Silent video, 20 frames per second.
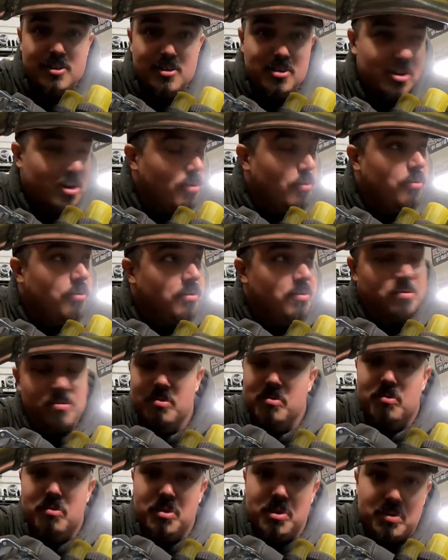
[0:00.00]
you know,
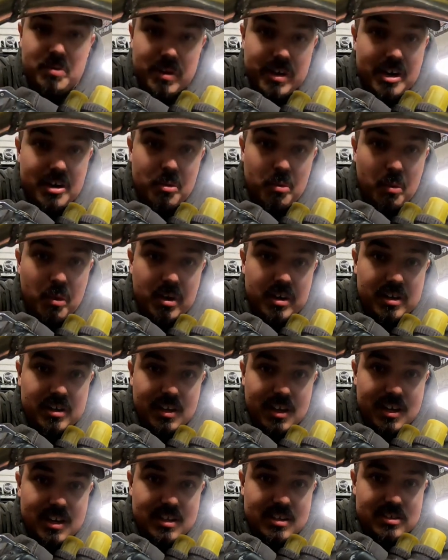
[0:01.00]
when we're here
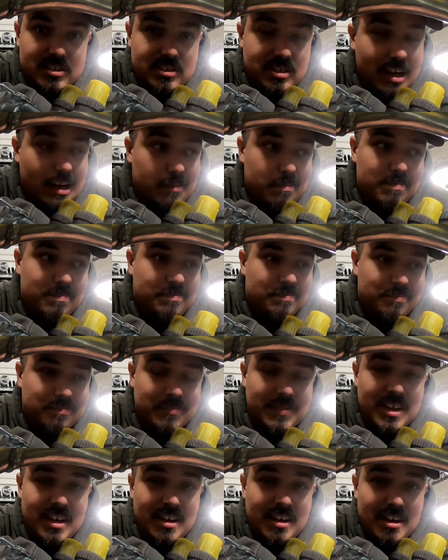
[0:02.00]
working late at the shop,
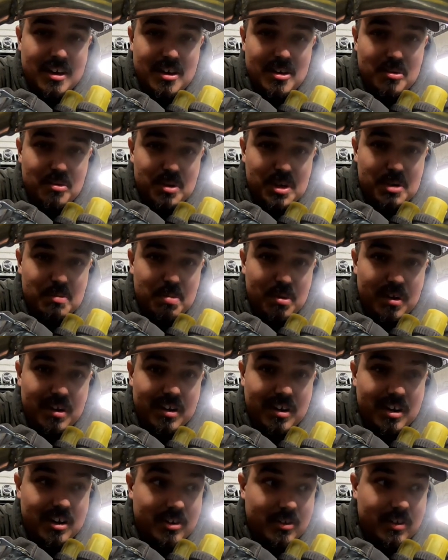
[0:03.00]
we get pretty
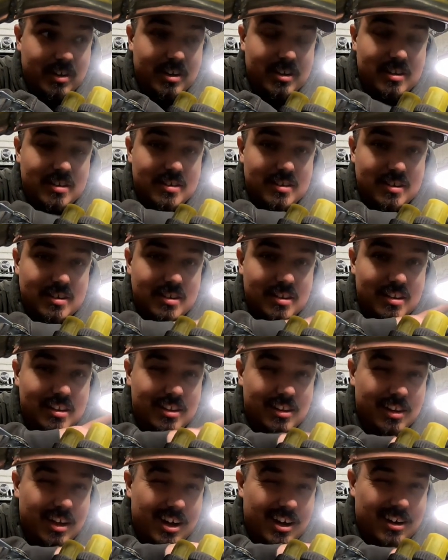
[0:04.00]
hungry.
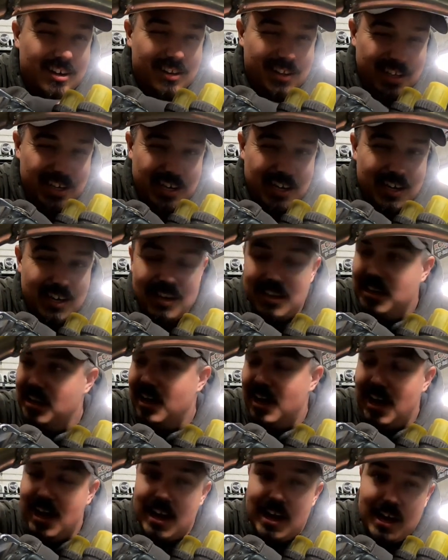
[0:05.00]
Luckily,
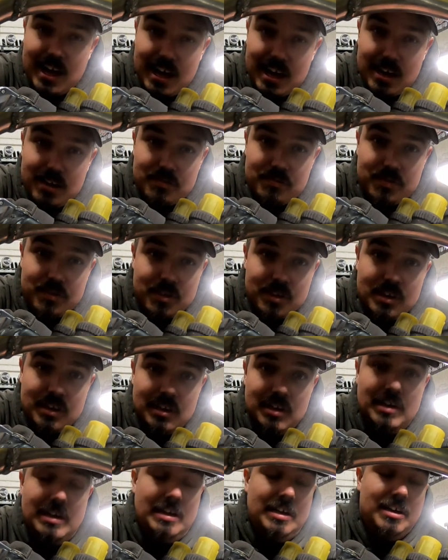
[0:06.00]
I have
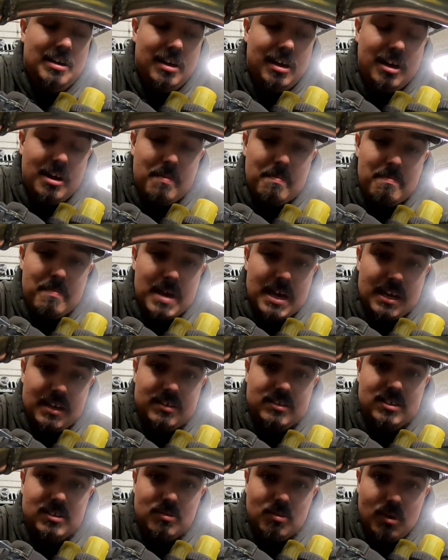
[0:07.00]
an
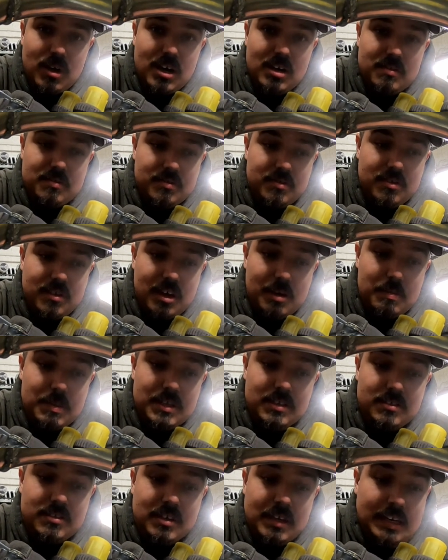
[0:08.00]
amazing wife. I
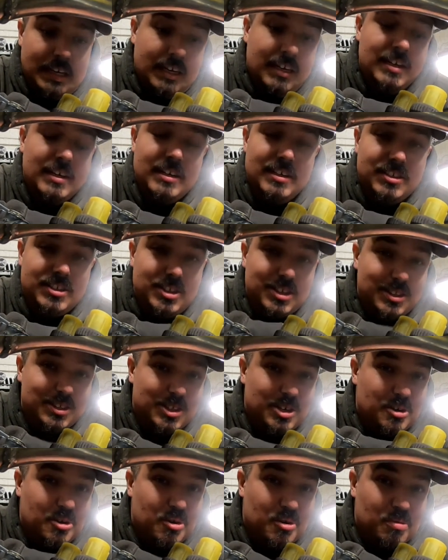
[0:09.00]
mean,
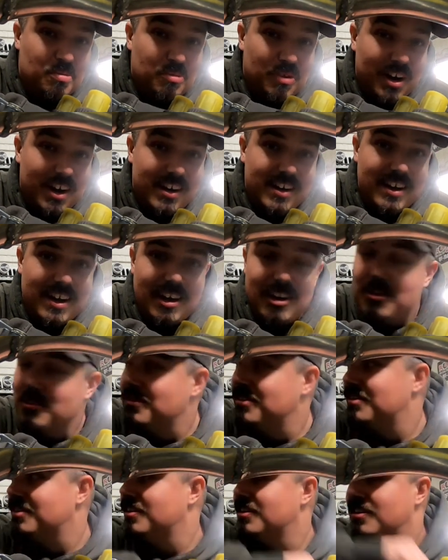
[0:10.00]
she's at home right now.